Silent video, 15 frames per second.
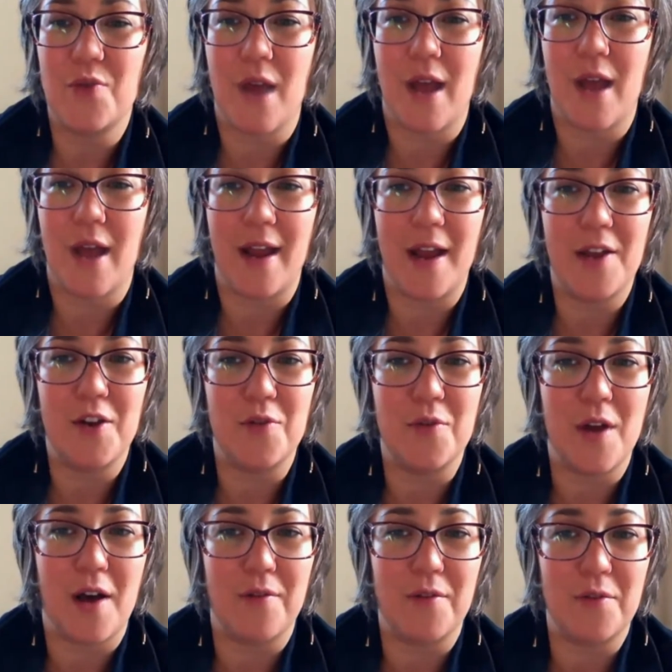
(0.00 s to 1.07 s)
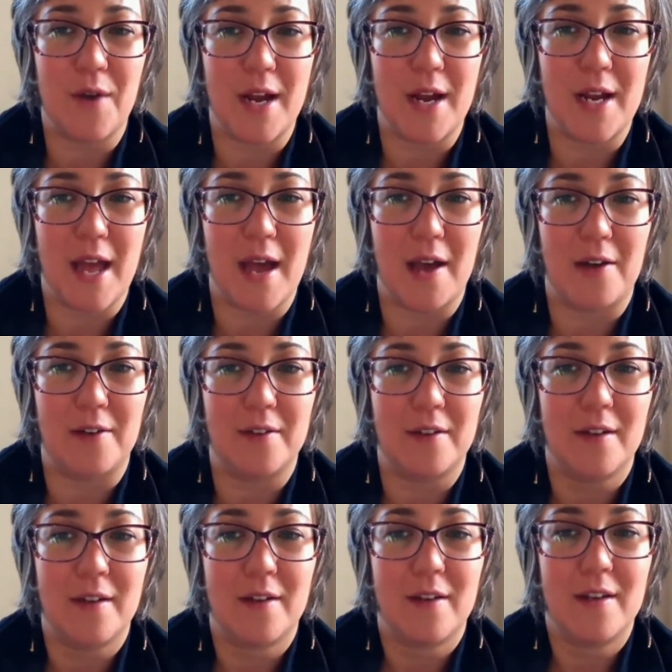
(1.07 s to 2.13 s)
writing a new novel right now?
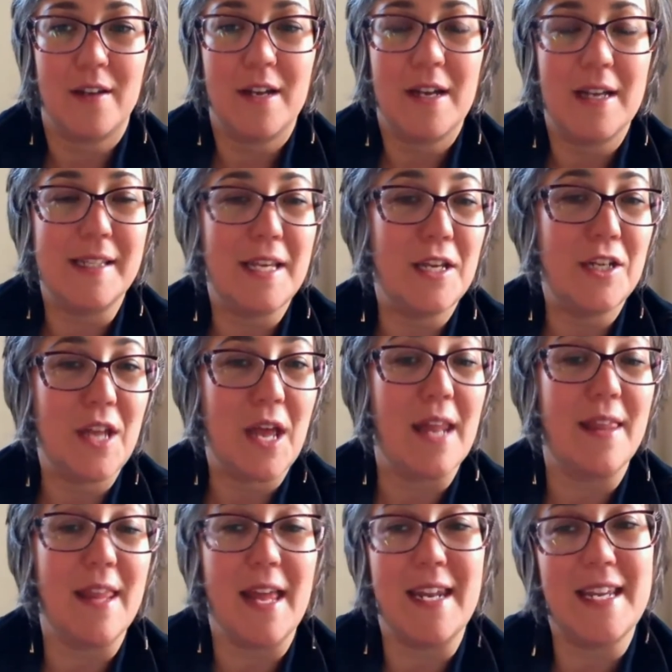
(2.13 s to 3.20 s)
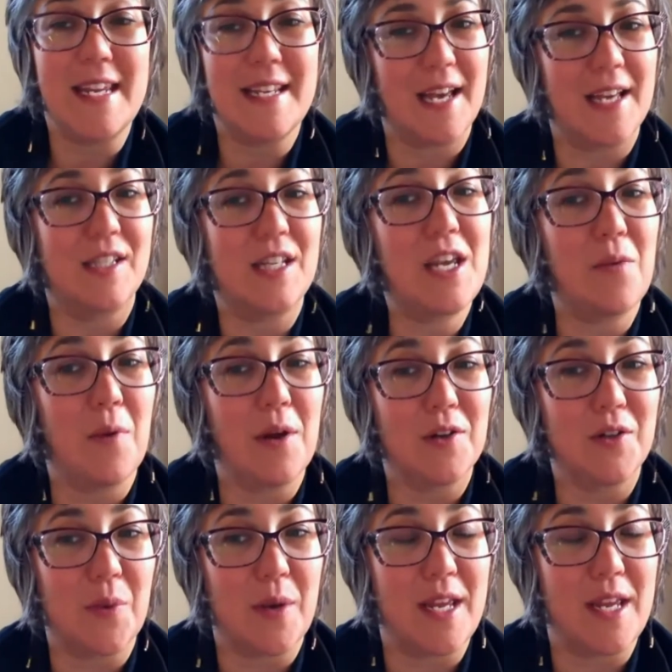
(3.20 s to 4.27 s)
And then he says he
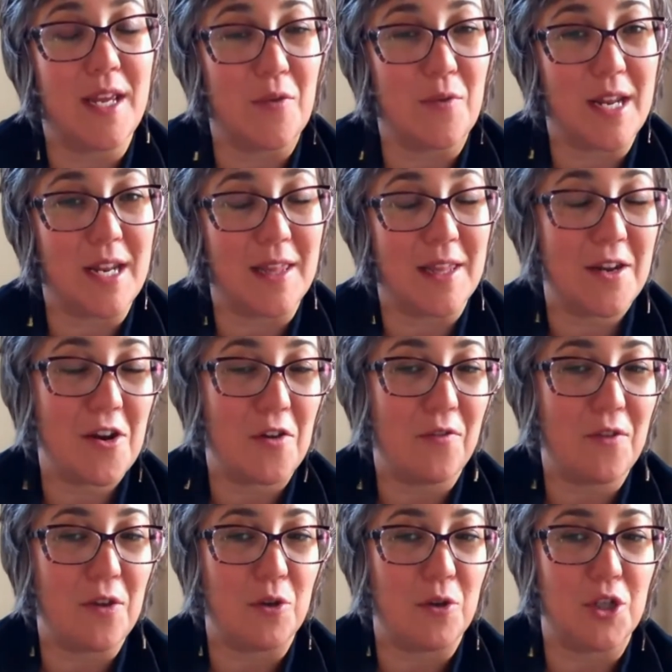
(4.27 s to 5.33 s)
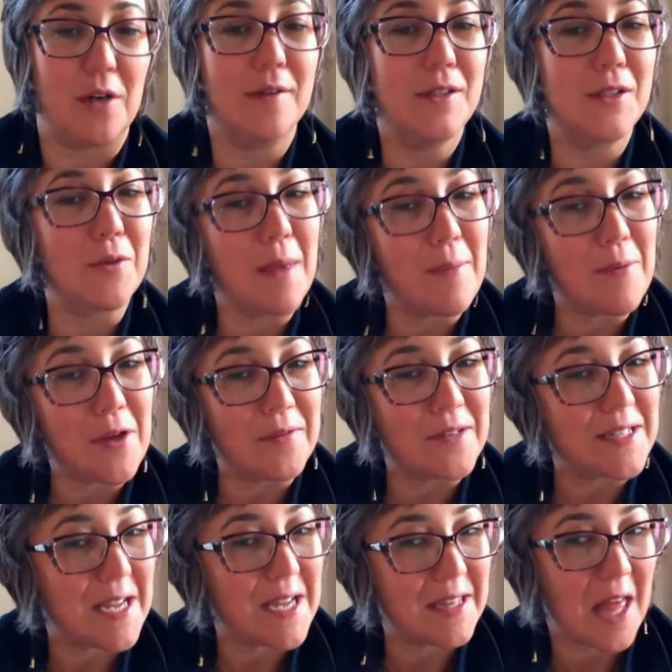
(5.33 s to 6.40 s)
wonders what he can read in the near future. So maybe you have to
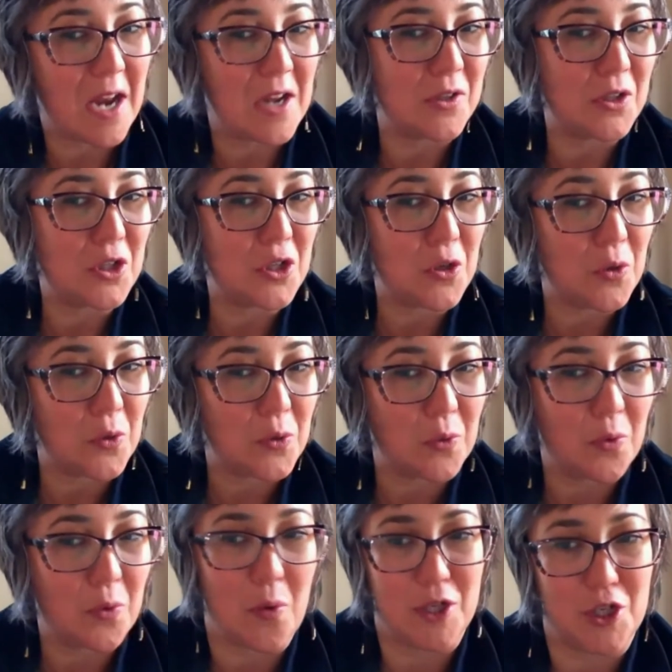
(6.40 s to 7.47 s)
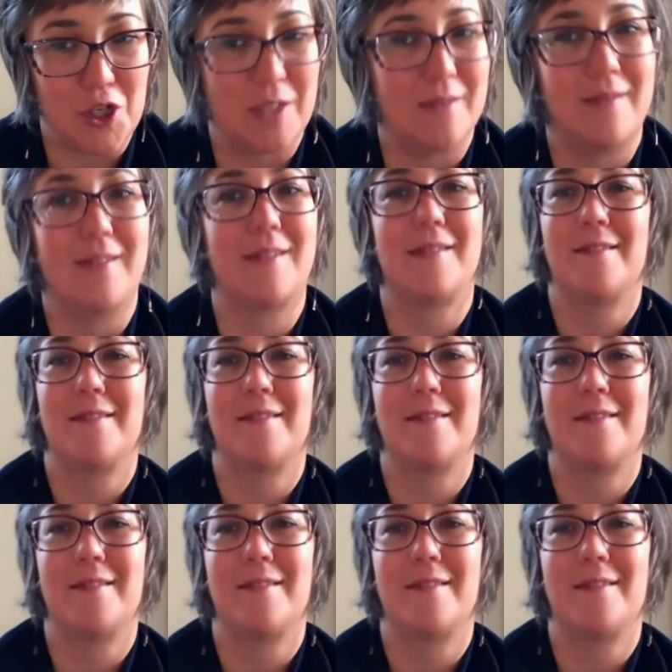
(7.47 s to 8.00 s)
take that as two questions.